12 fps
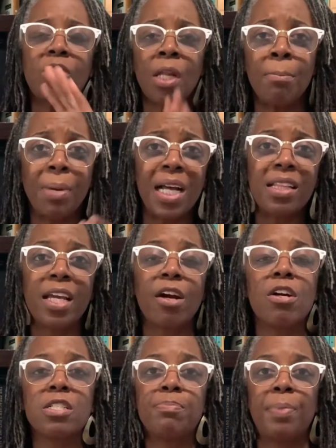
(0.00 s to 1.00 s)
but there
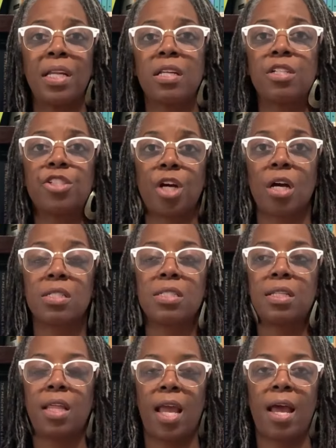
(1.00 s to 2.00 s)
are spelling charts
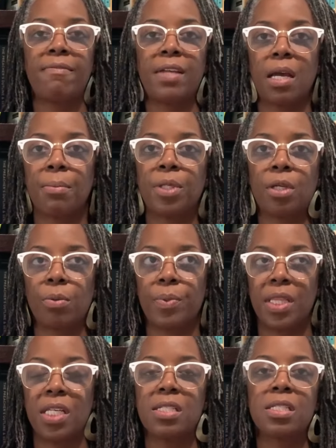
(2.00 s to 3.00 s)
that they have that come along
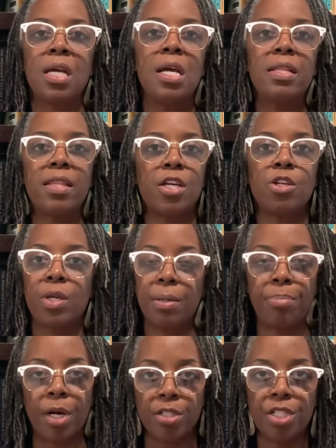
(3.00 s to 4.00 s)
with this that you can
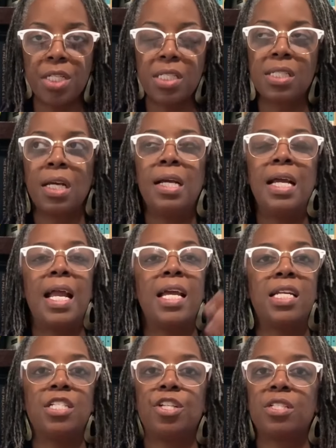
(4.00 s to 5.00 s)
purchase,
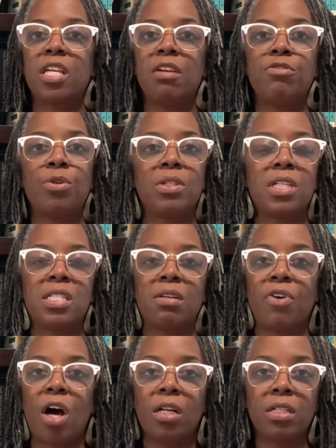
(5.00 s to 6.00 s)
and it just gives you a list
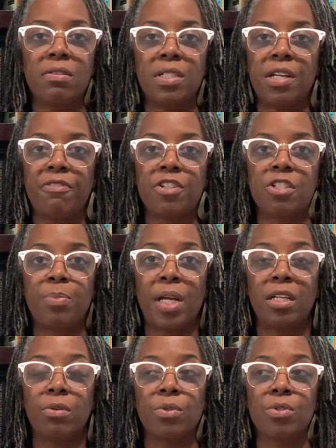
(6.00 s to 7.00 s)
of all of the different
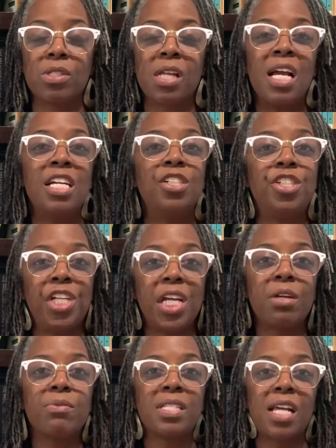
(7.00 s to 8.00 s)
spelling rules. She
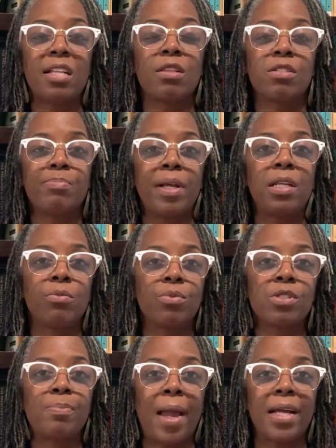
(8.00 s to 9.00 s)
can recite those spelling
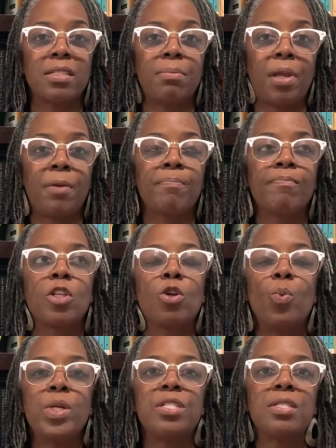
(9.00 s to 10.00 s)
rules back to me,
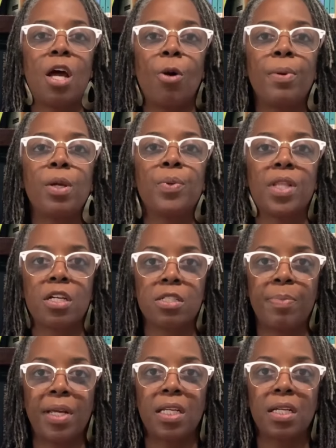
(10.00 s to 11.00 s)
which is helping with her
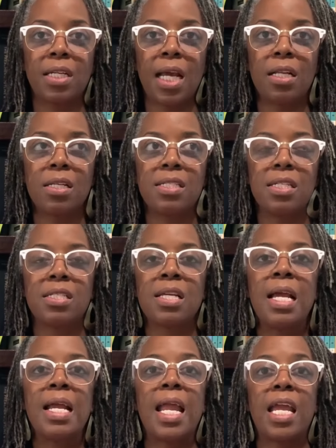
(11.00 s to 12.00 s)
spelling analysis
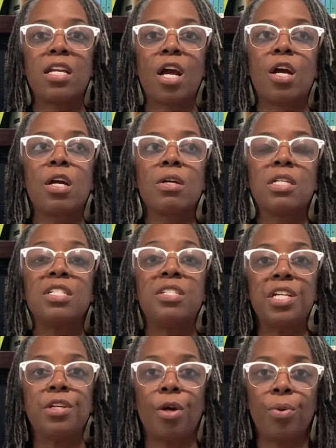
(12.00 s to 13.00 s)
and her
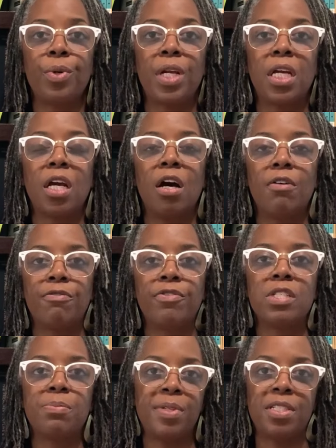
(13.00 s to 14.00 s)
decoding of
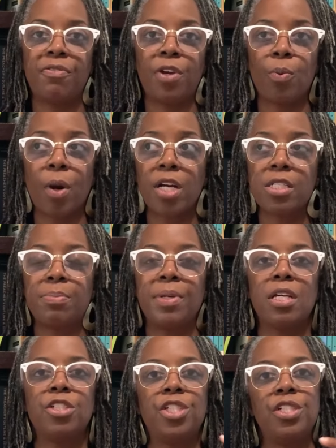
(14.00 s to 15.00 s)
specific words
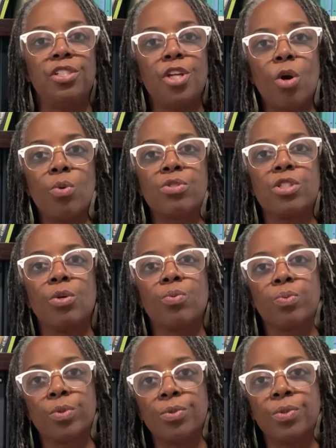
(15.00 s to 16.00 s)
because she knows the
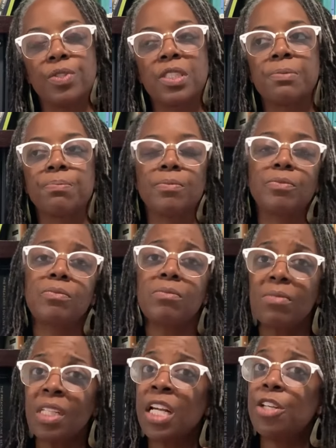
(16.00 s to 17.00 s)
rules.
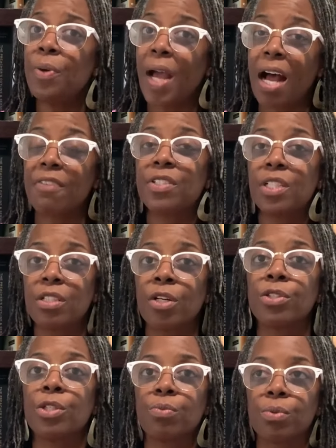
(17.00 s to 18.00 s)
And you have to
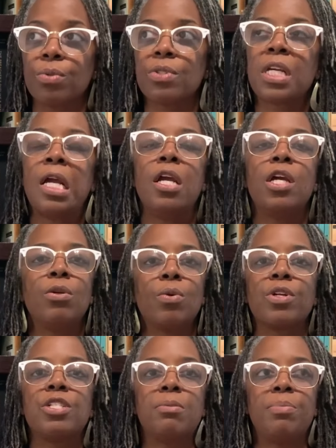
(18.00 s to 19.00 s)
learn the rules in
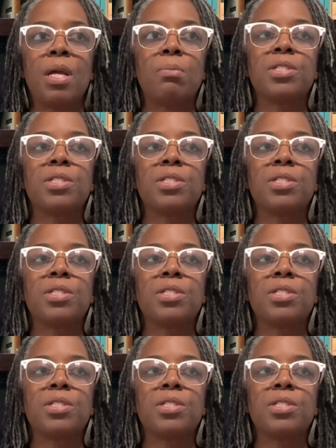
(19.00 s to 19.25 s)
order to be able